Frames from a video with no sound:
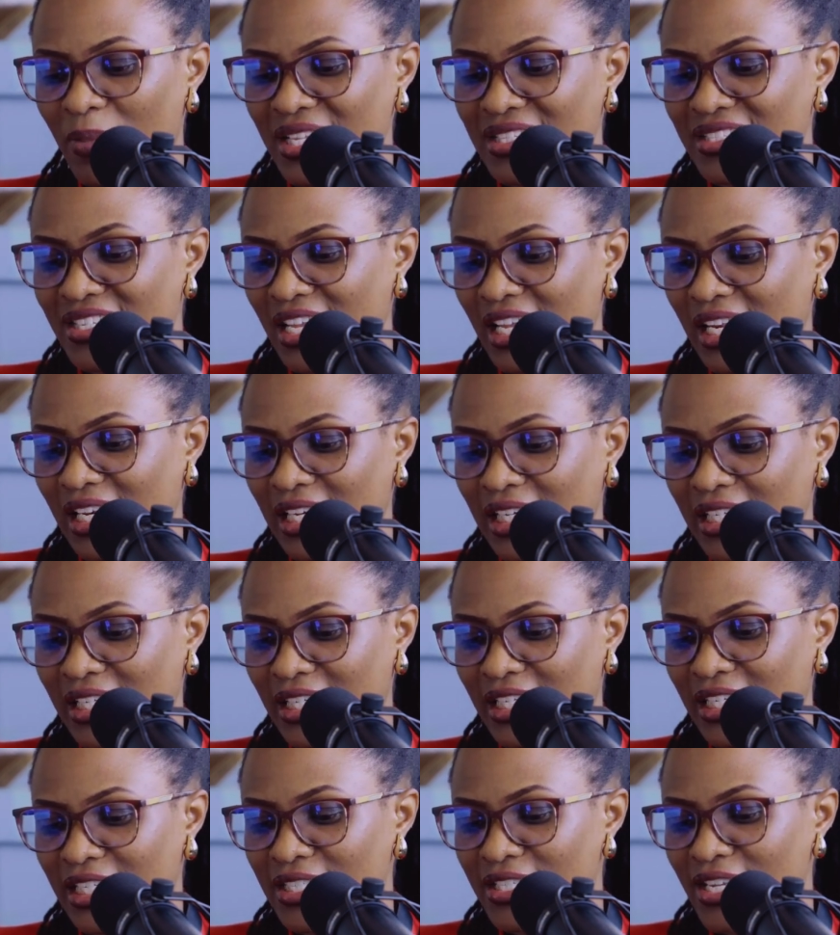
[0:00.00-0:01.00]

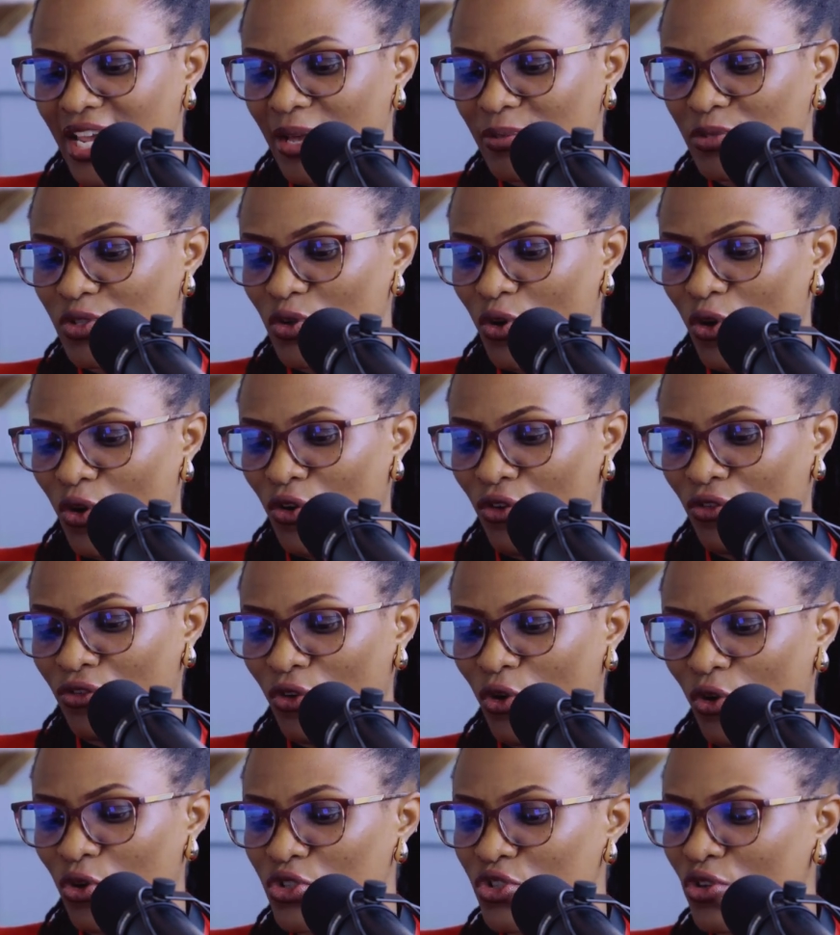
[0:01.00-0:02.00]
Particularly in terms of
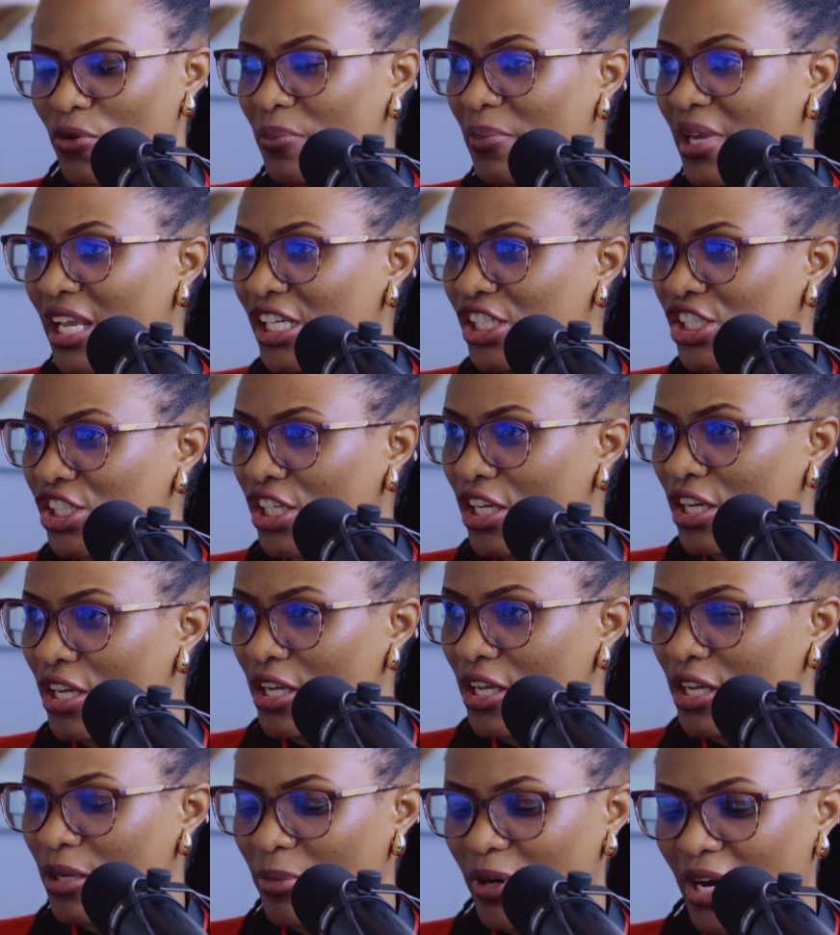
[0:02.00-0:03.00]

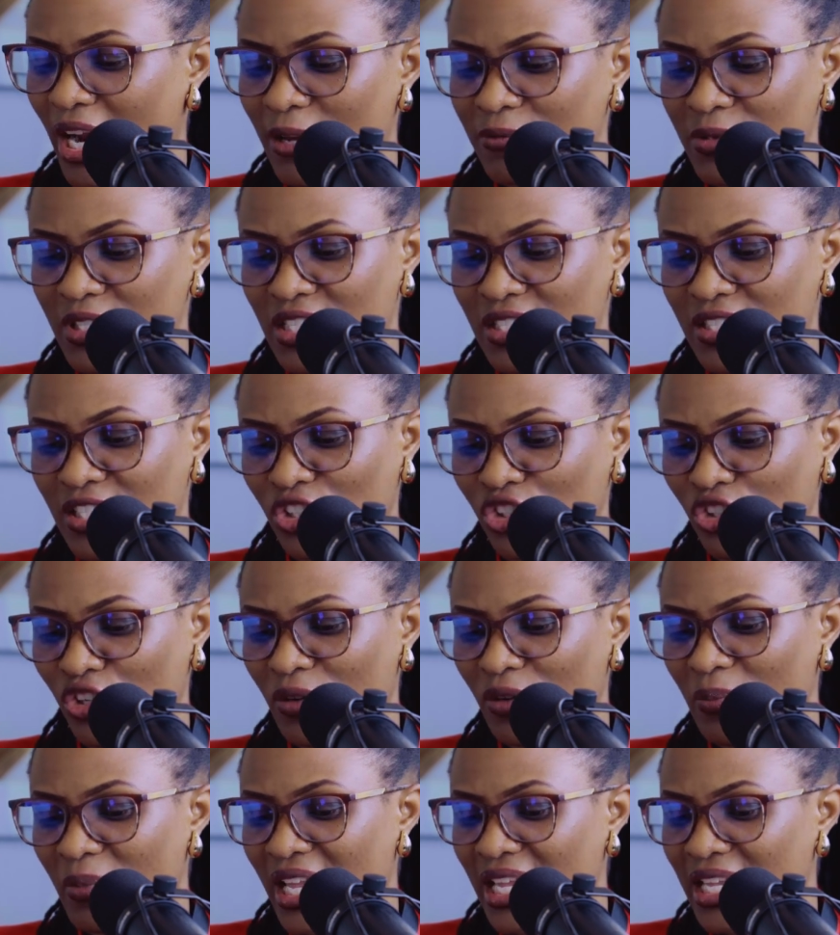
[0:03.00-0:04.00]
automation, perhaps
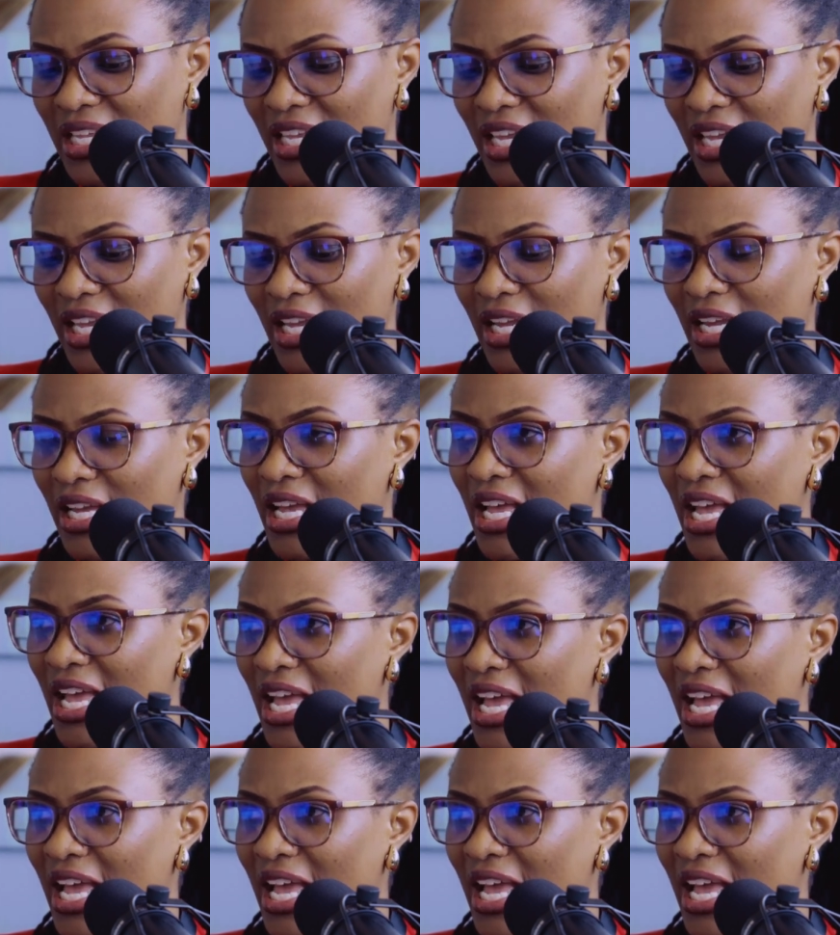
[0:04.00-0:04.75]
decision making,